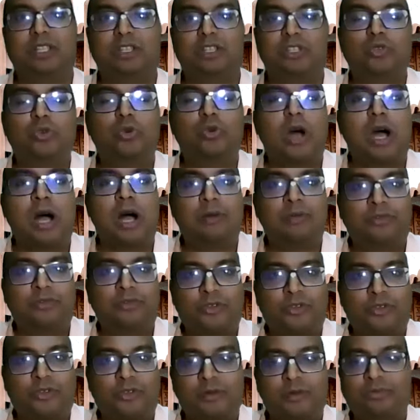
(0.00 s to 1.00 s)
the two-armed
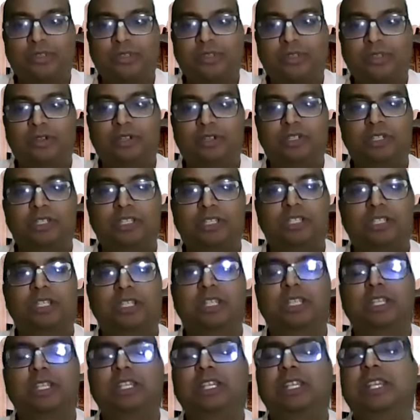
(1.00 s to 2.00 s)
form of the Lord,
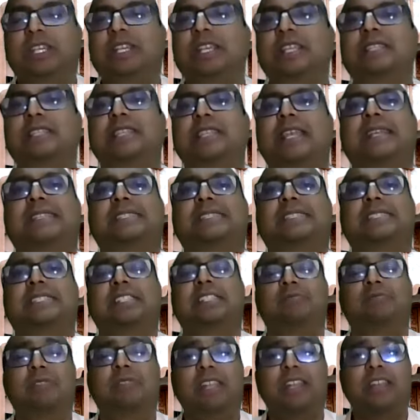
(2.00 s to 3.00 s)
is
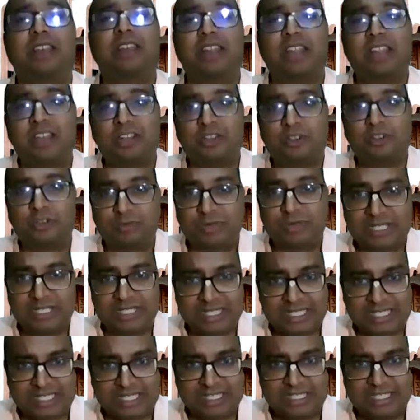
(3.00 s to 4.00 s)
extremely rare to be
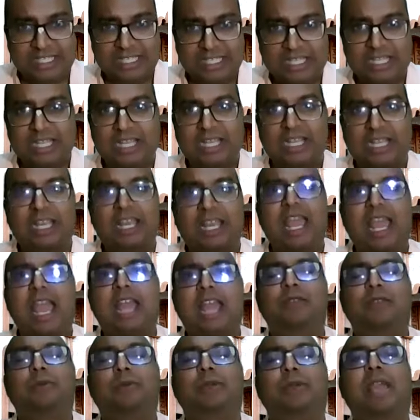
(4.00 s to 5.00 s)
seen.
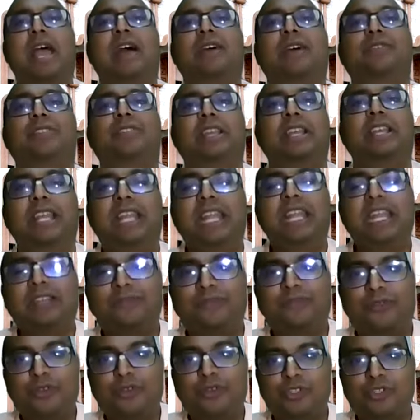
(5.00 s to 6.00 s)
And we have the
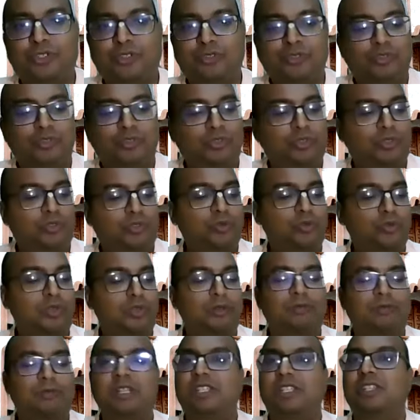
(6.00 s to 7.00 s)
great fortune through
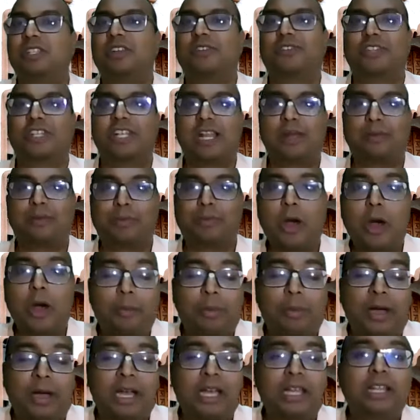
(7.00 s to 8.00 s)
the mercy of Srila
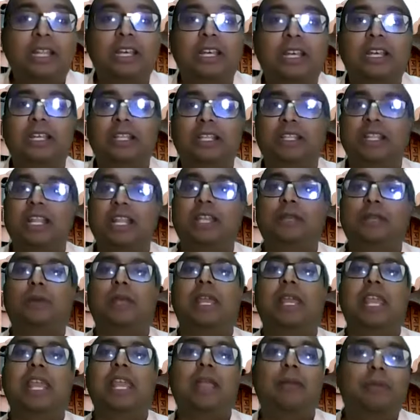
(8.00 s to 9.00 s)
Prabhupada that
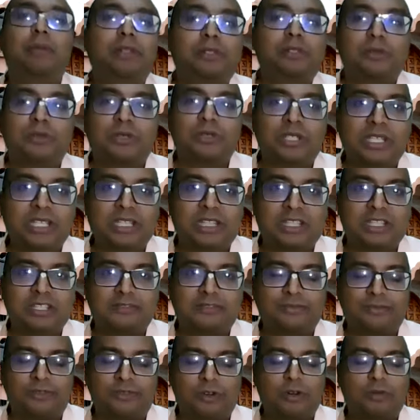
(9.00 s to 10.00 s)
we are able to see
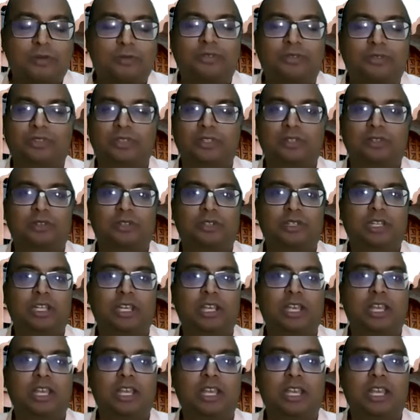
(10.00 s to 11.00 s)
this form of the
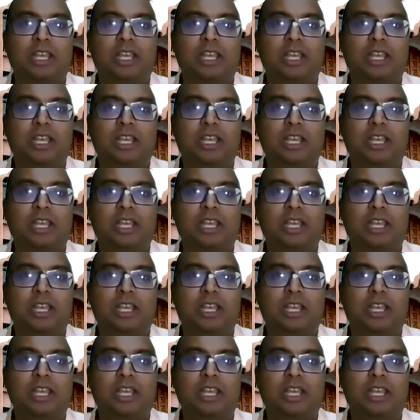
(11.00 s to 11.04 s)
Lord.